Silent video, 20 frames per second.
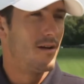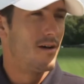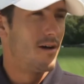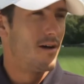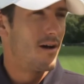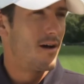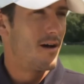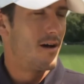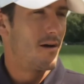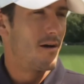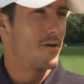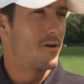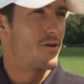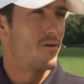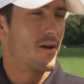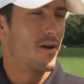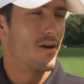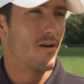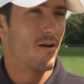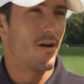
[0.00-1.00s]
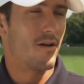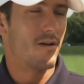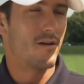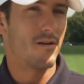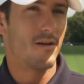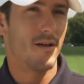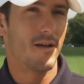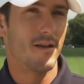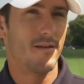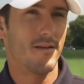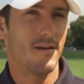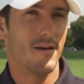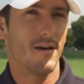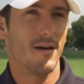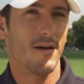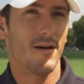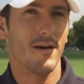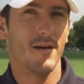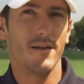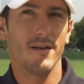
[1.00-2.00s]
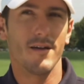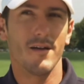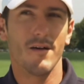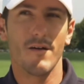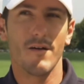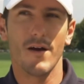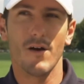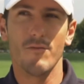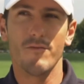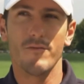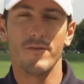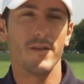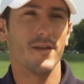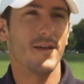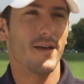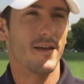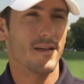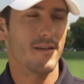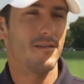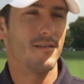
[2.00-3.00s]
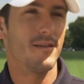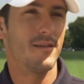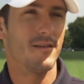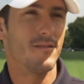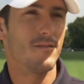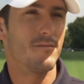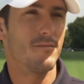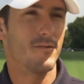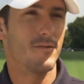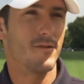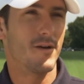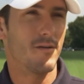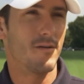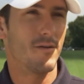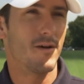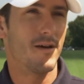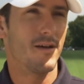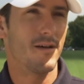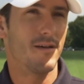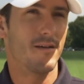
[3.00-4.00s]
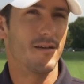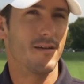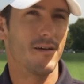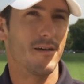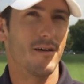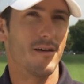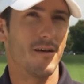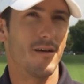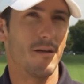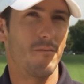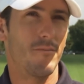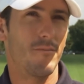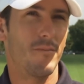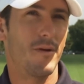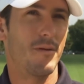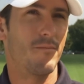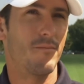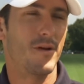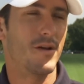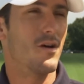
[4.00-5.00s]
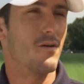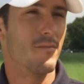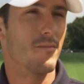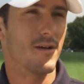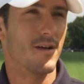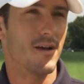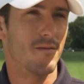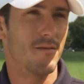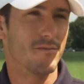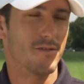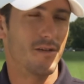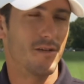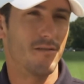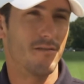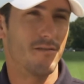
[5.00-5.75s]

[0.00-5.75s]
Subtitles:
honor, and hopefully I can lead them the right way and bring home the cup. So